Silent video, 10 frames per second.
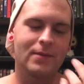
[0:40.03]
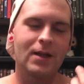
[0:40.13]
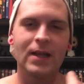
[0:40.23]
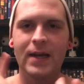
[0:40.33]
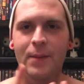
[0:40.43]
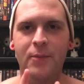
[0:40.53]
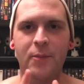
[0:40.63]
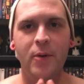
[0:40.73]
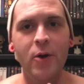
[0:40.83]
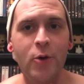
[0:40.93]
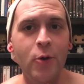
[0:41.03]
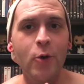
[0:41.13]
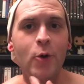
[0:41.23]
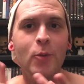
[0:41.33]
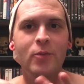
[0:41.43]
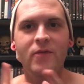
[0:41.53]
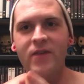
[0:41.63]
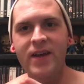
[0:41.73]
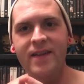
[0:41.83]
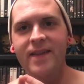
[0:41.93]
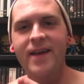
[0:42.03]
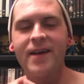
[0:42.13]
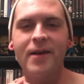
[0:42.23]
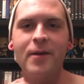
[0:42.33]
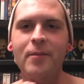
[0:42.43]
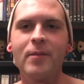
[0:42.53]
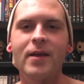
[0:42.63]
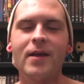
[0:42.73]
clean up the poop, feed them,